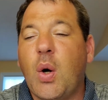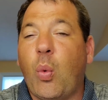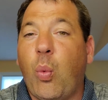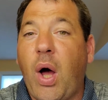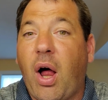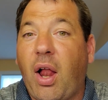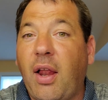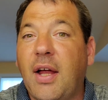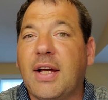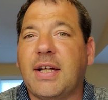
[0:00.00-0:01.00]

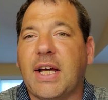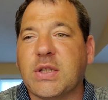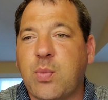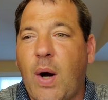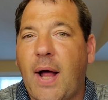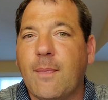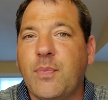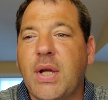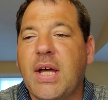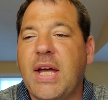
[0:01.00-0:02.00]
Well, guess what?
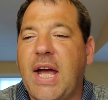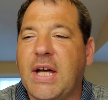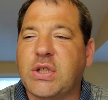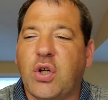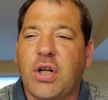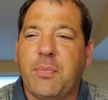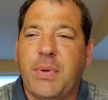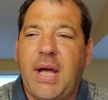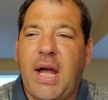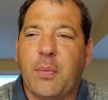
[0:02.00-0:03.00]
It's going to
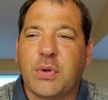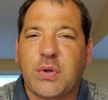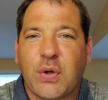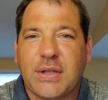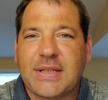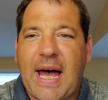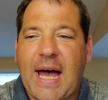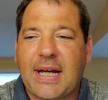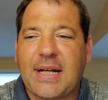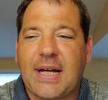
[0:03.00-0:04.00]
be able to attack